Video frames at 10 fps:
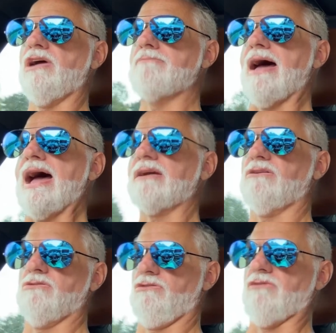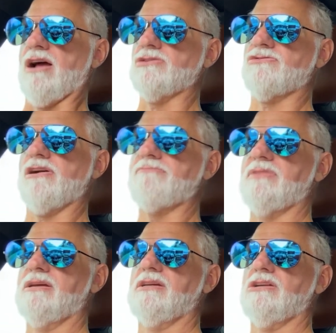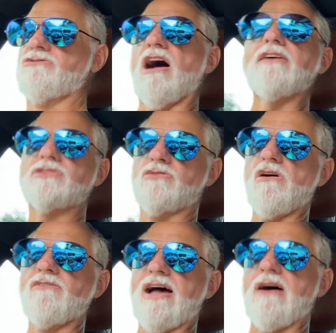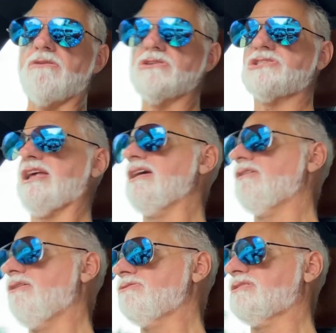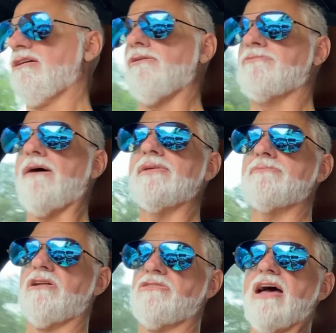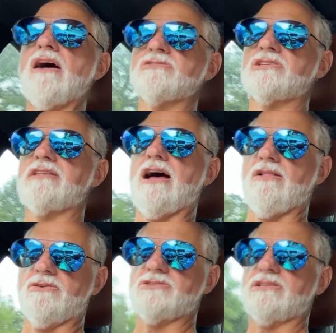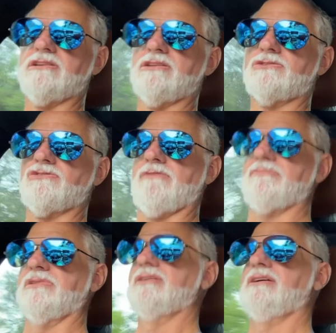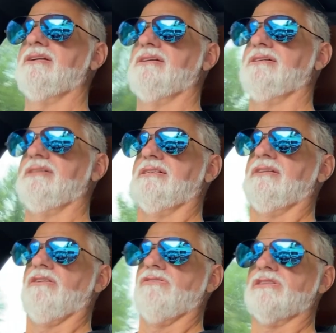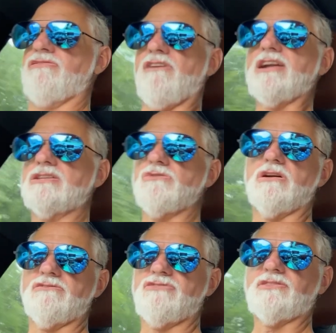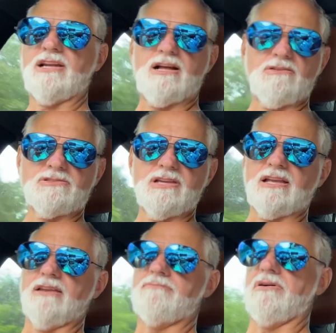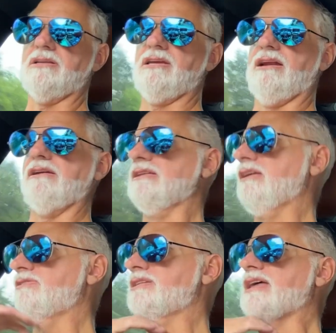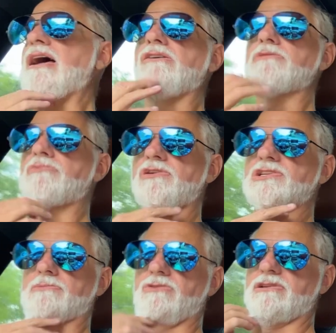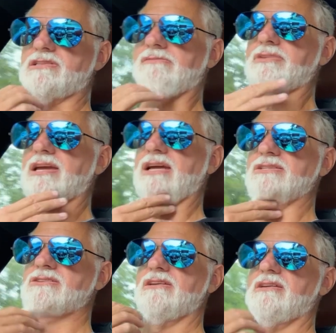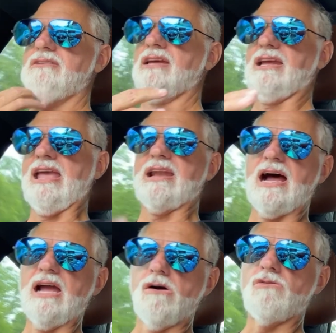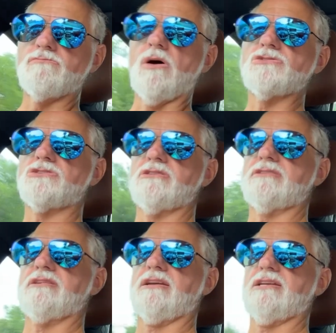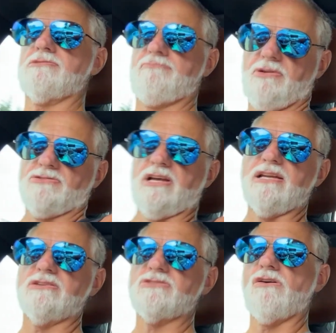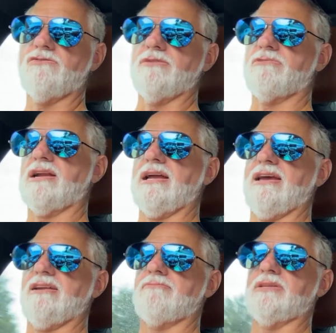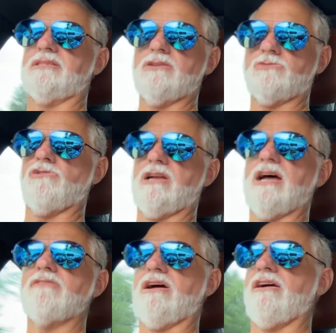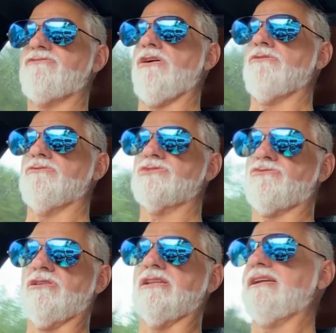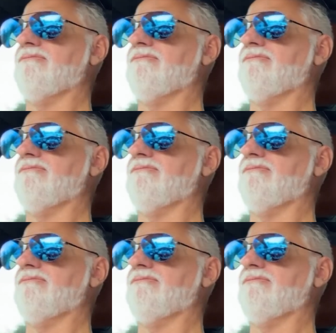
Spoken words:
back or a round trip, drive 12 hours, stay at a hotel, probably put $1,000 into the trip to fight a $250 ticket. But, you live and die on principle in some case. And again, I own most of the tickets because I deserve them when I get them. But this one I felt was really,